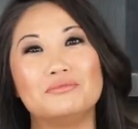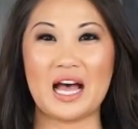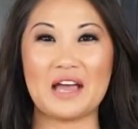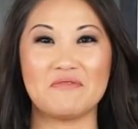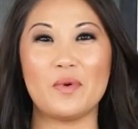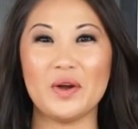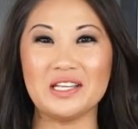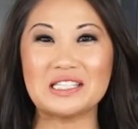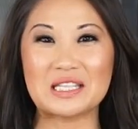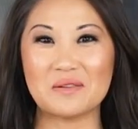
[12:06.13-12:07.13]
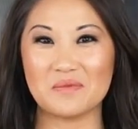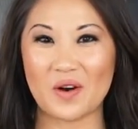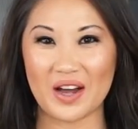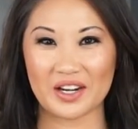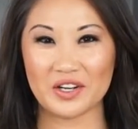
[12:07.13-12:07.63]
I boiled some
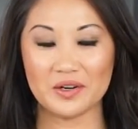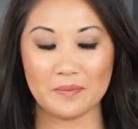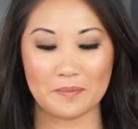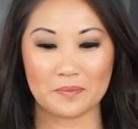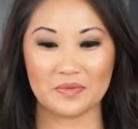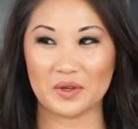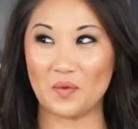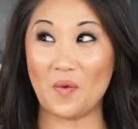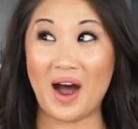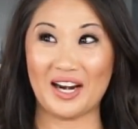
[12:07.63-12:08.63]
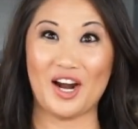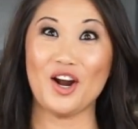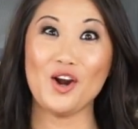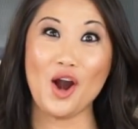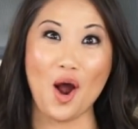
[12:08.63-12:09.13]
water.
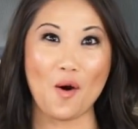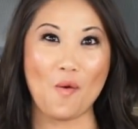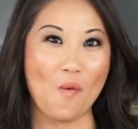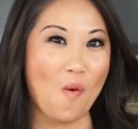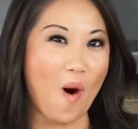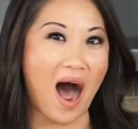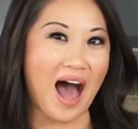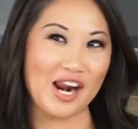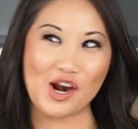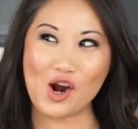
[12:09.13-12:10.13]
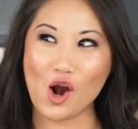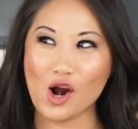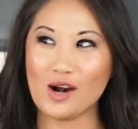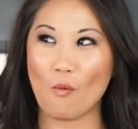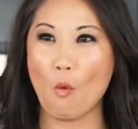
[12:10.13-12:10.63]
I forgot
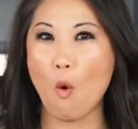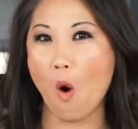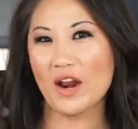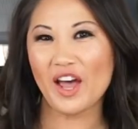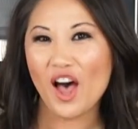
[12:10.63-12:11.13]
what